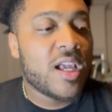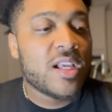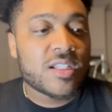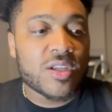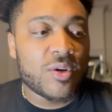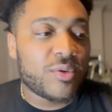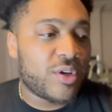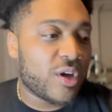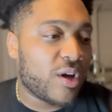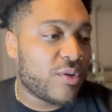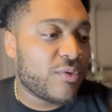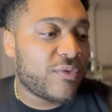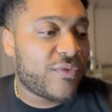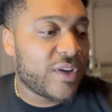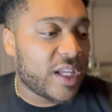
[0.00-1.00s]
So
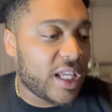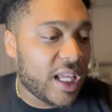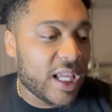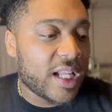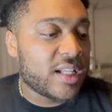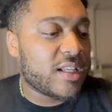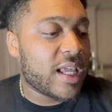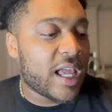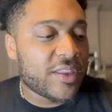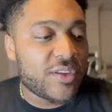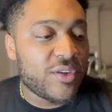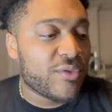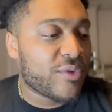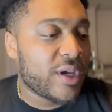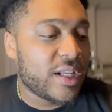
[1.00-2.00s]
don't forget, after
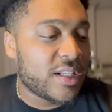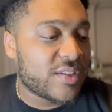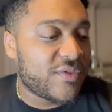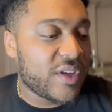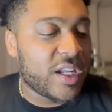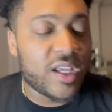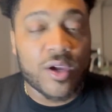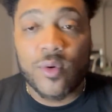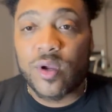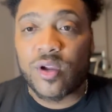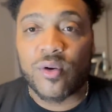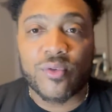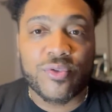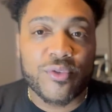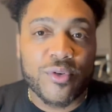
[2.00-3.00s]
you read this video and
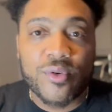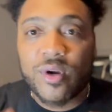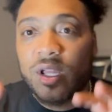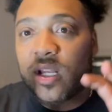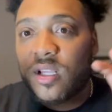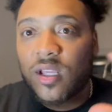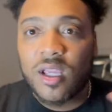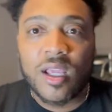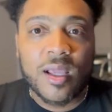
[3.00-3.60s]
go through it,